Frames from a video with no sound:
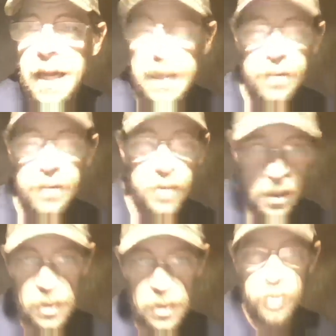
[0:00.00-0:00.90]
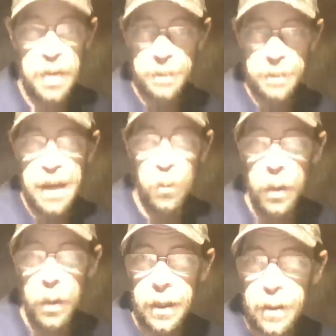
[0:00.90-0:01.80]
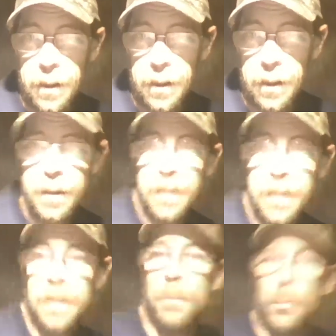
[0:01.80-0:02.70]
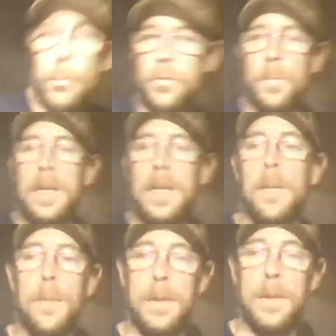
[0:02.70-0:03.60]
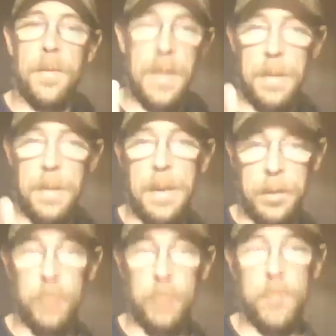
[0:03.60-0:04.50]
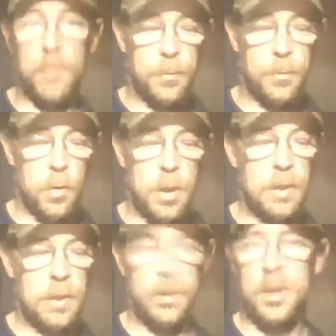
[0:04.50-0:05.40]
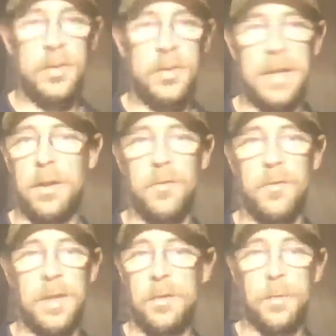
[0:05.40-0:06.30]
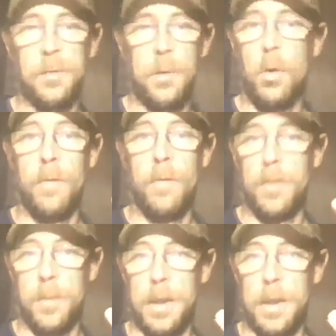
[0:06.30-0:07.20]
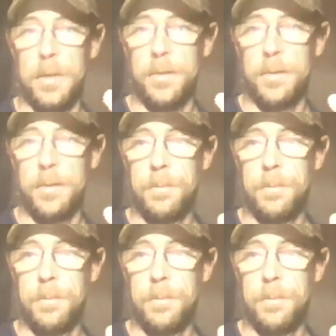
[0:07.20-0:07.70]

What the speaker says: and gets stuck in the trap that way. Pulls them. But the thing about those traps is you can set those things up all over the place,